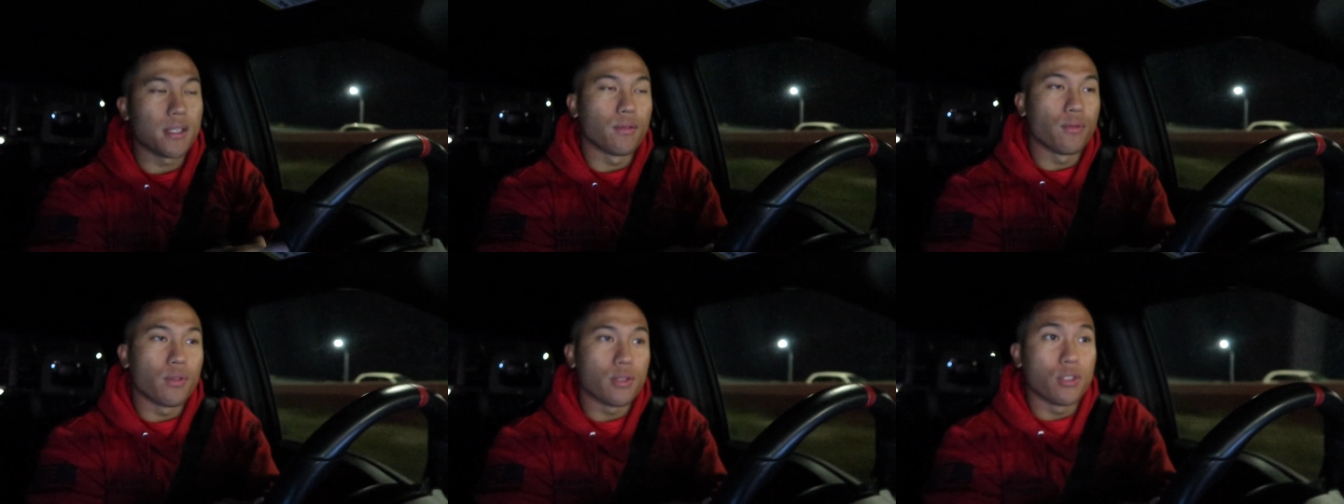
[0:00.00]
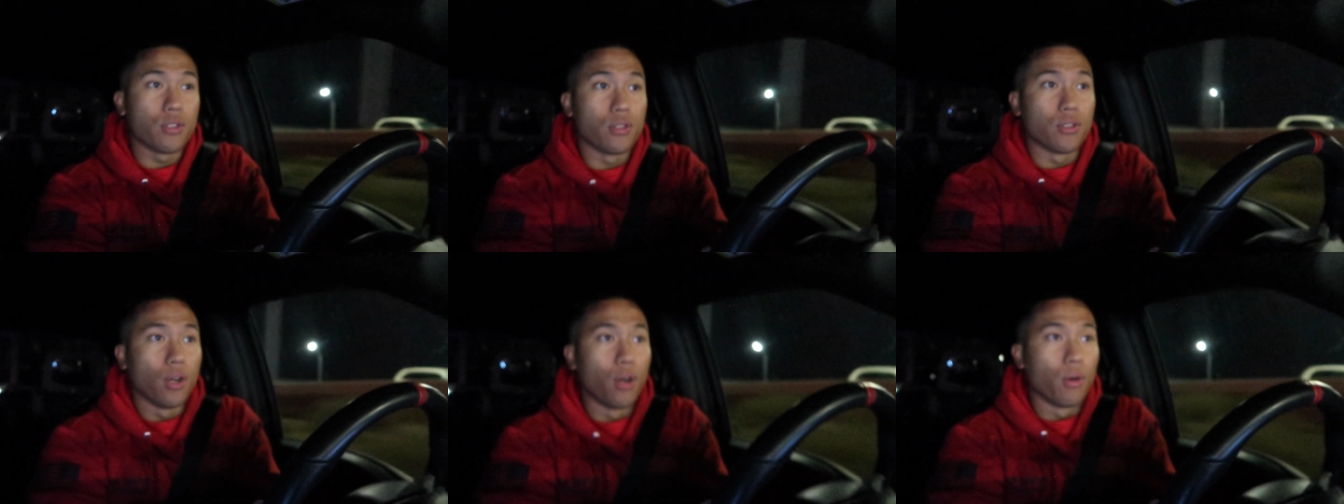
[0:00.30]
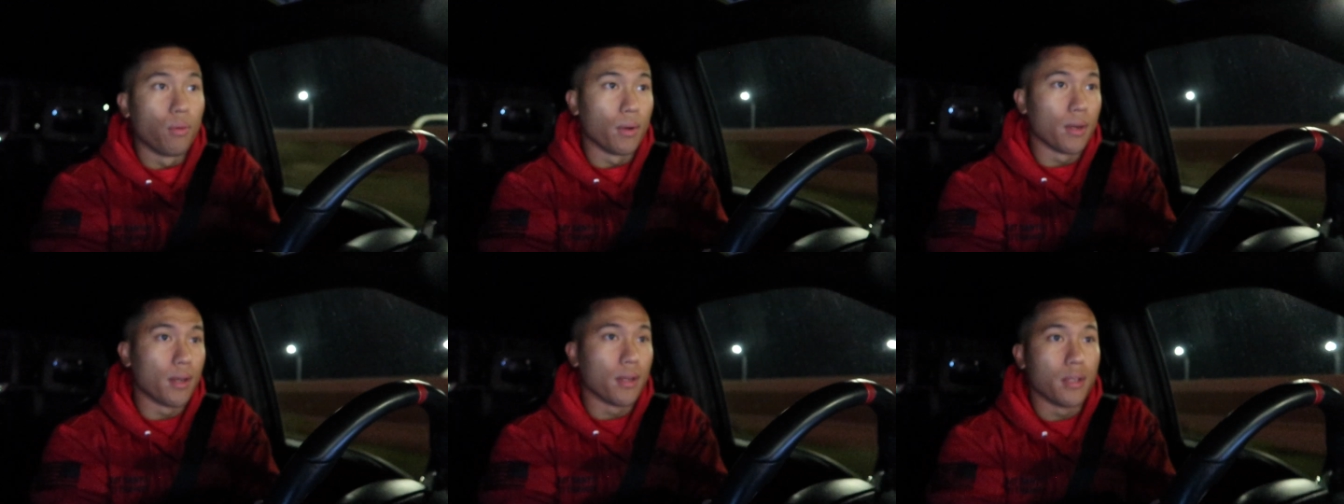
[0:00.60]
and what you
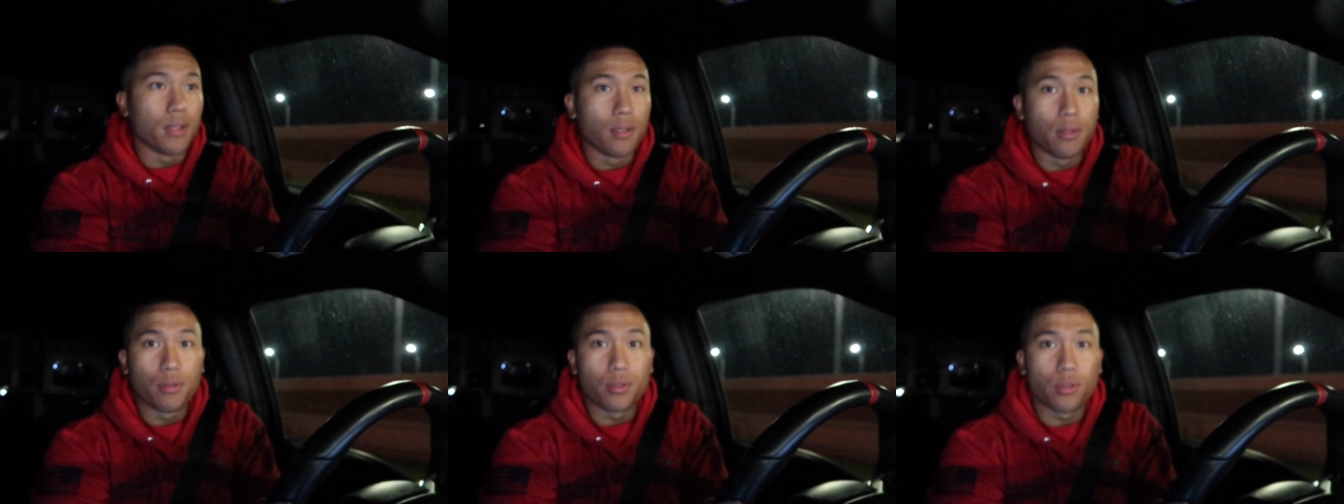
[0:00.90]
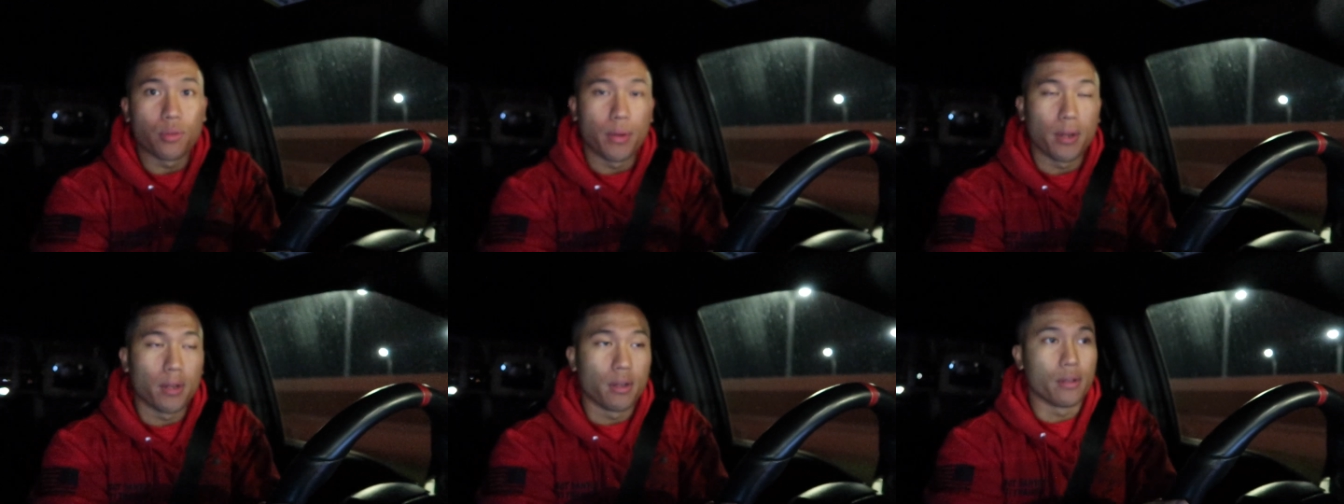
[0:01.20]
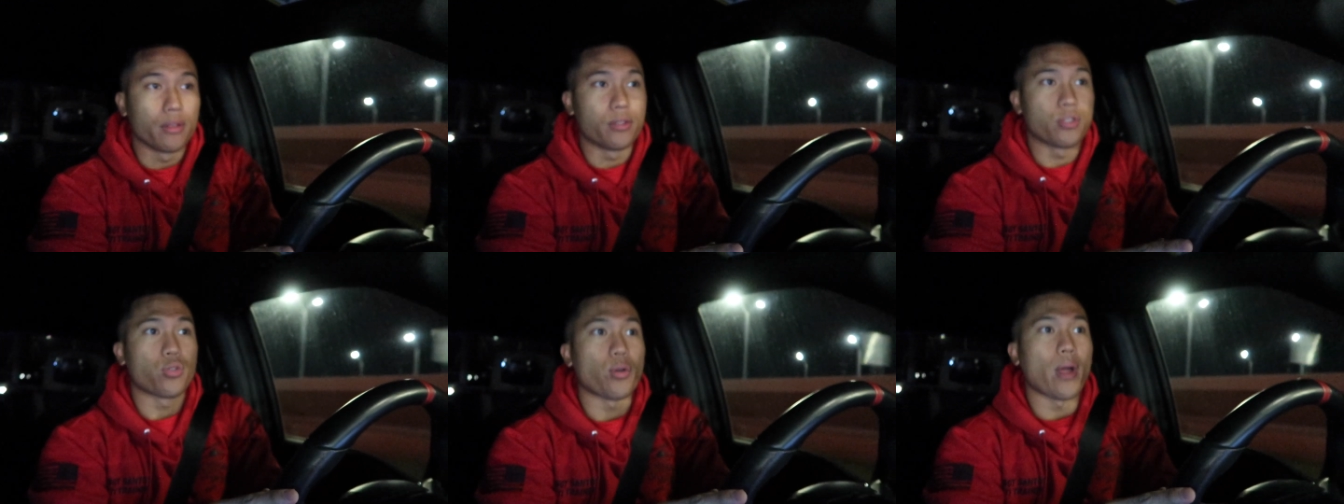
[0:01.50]
don't want to do is run
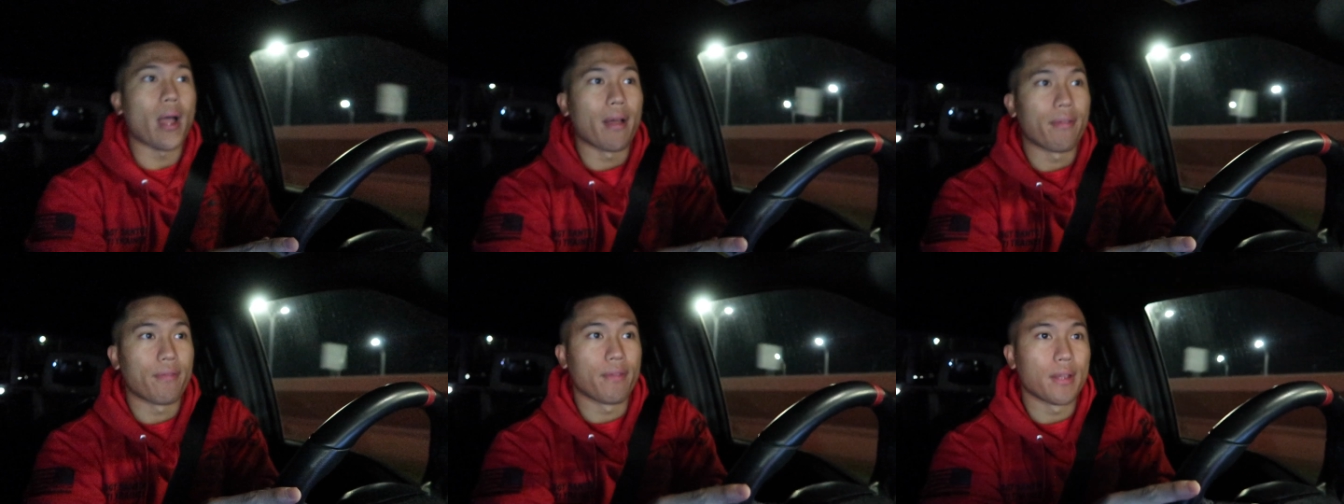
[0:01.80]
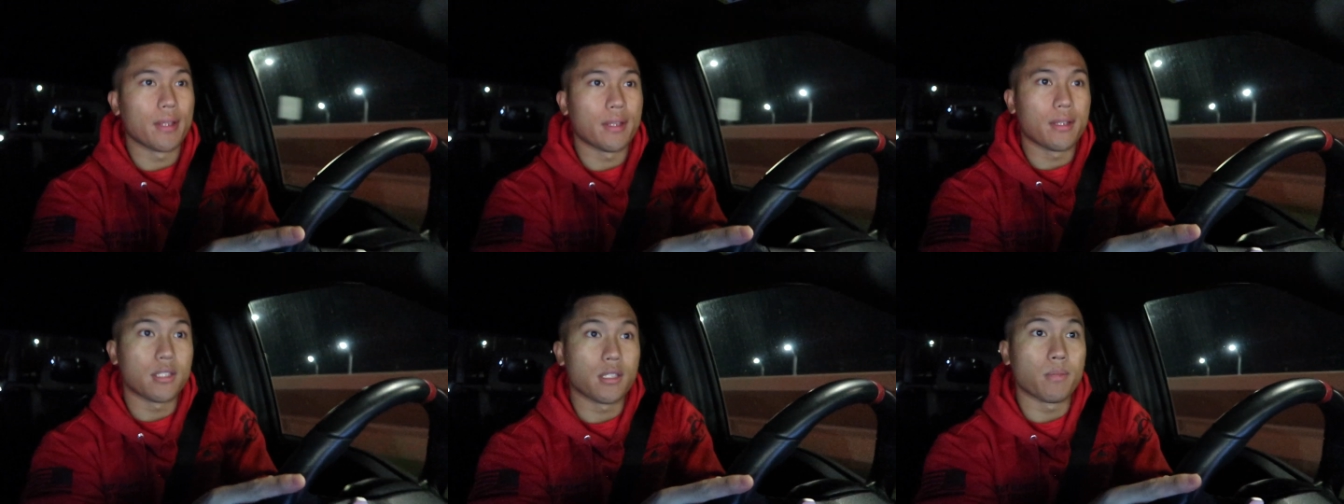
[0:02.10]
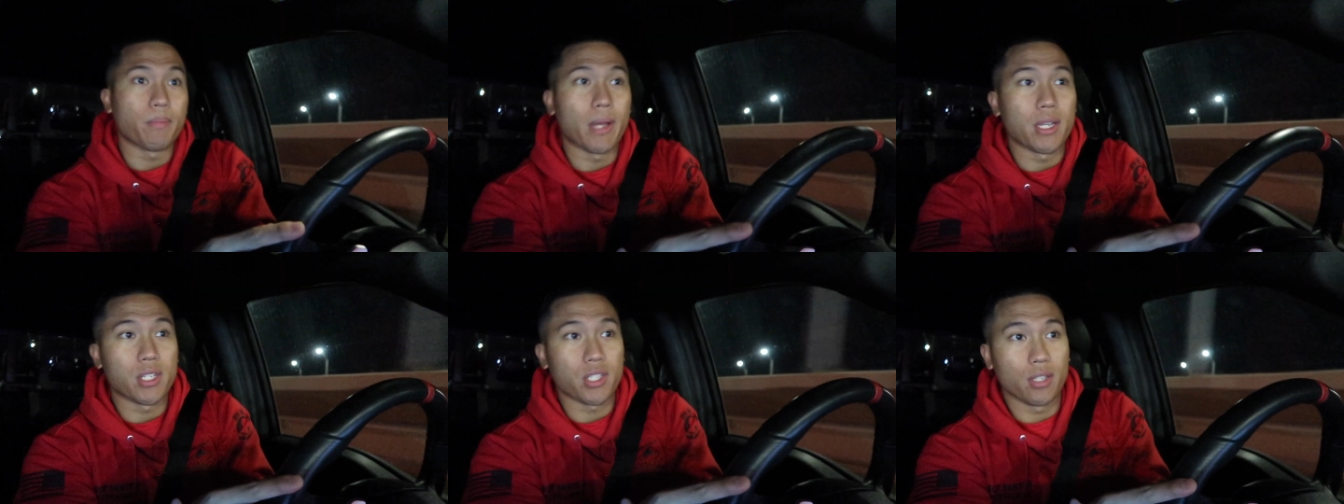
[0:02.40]
into traffic,
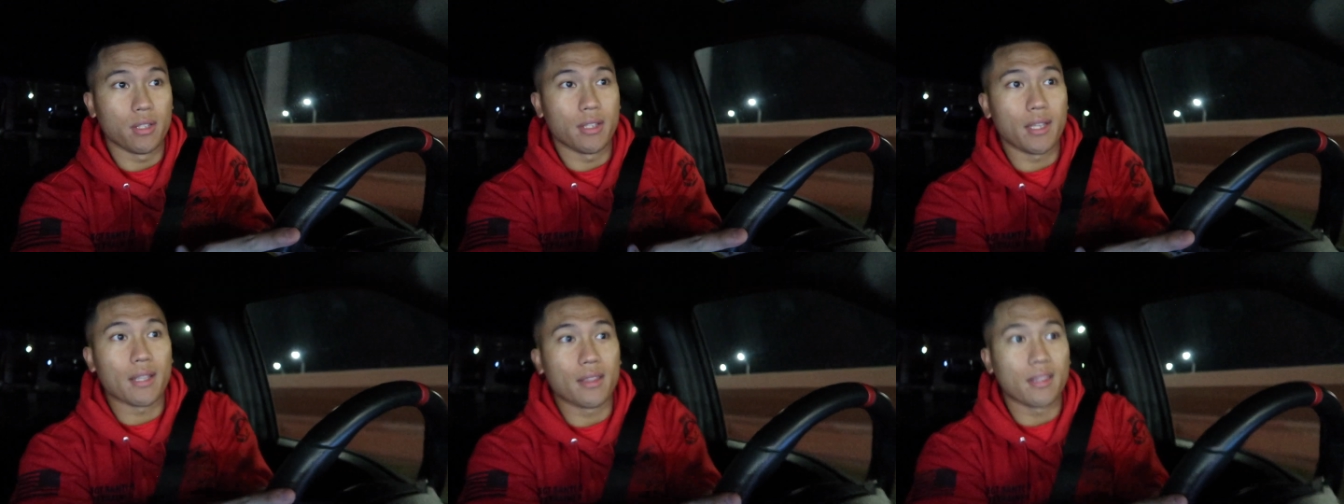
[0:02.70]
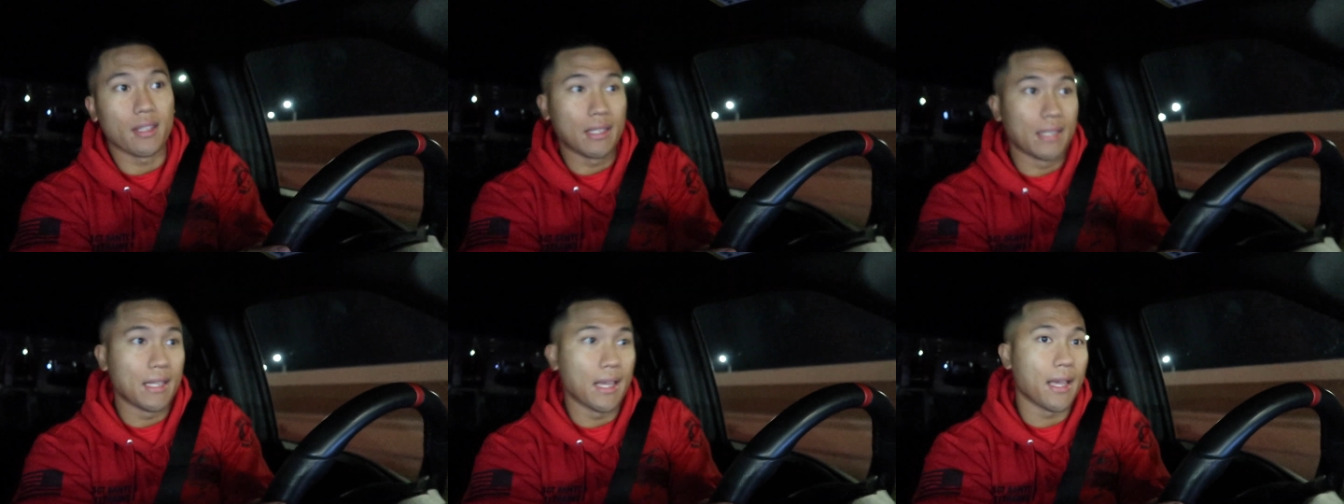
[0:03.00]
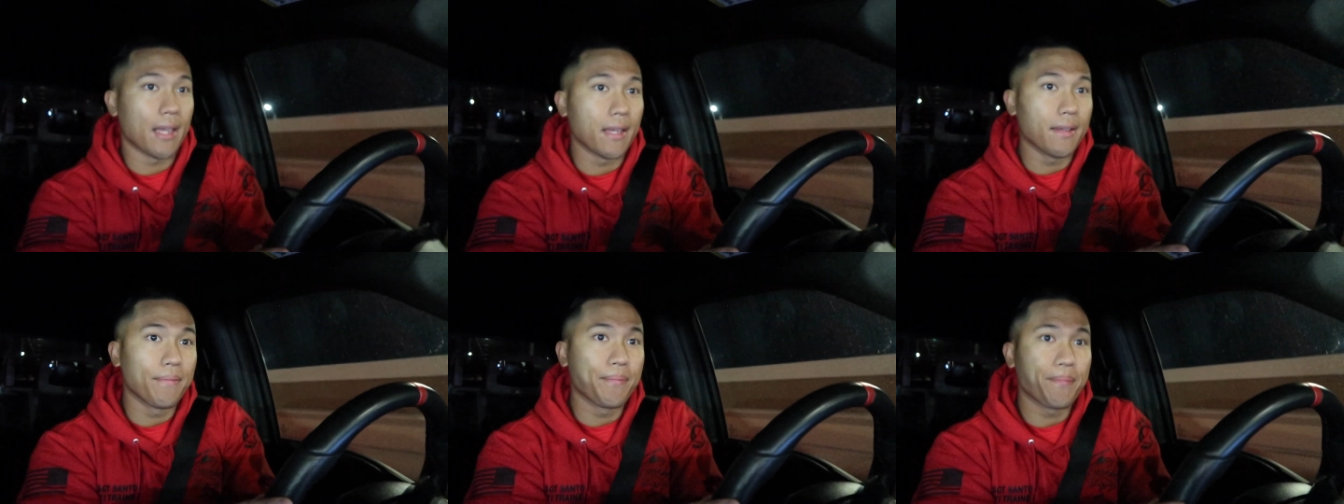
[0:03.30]
especially at the
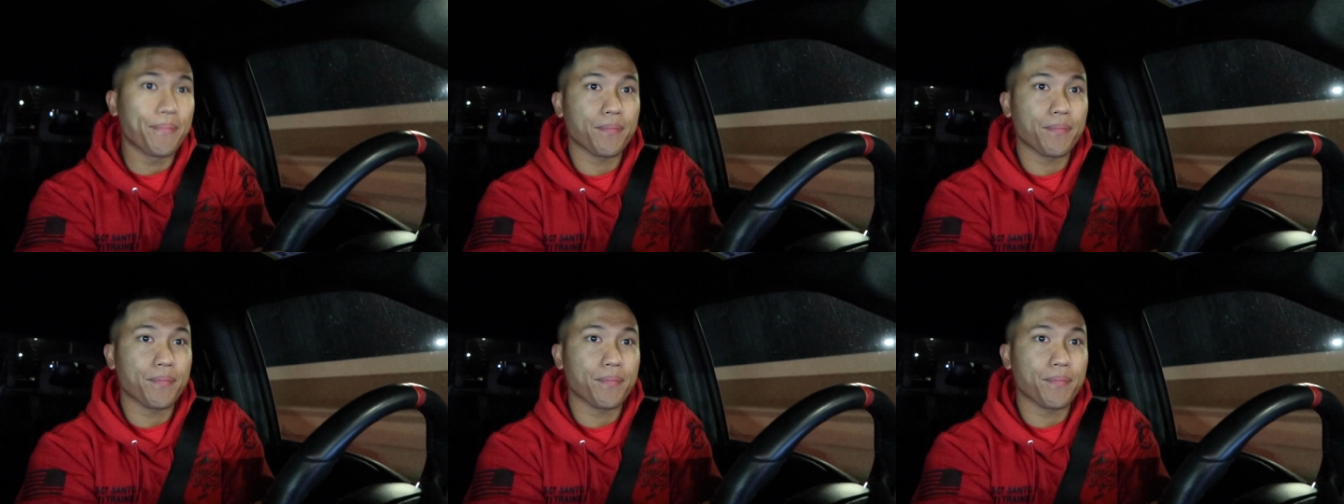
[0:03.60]
gate.